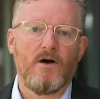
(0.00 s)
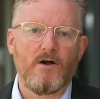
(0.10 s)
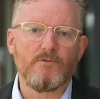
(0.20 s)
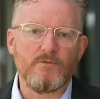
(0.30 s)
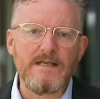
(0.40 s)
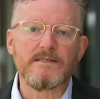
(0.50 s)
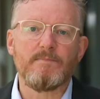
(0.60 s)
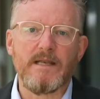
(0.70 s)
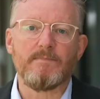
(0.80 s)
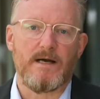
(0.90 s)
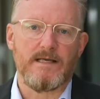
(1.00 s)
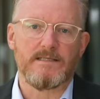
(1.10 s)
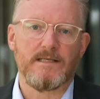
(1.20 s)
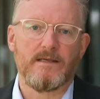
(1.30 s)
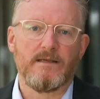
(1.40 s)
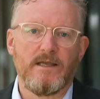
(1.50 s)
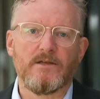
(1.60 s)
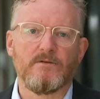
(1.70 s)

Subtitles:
on risk minimizing in